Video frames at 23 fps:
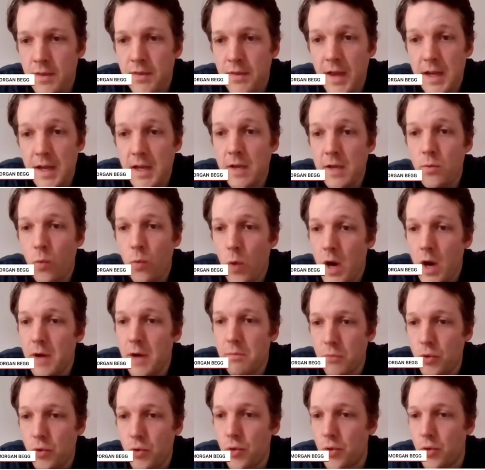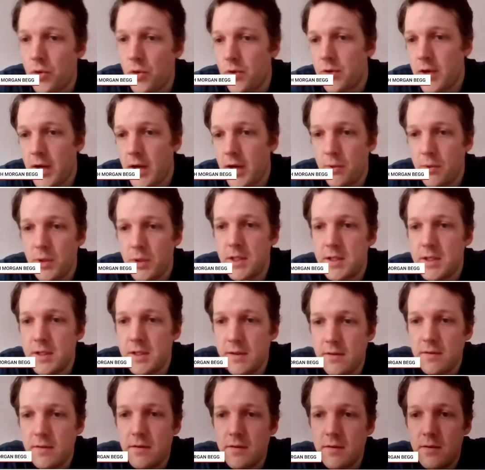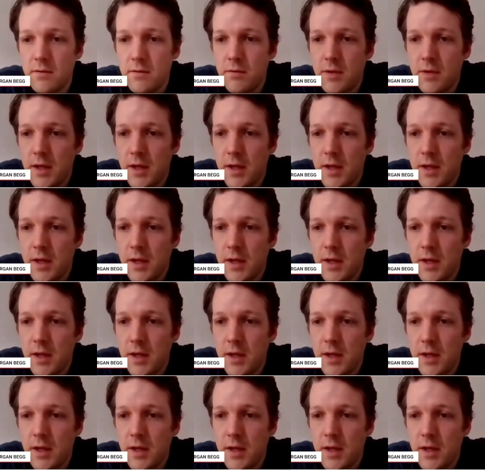they need one more, which is,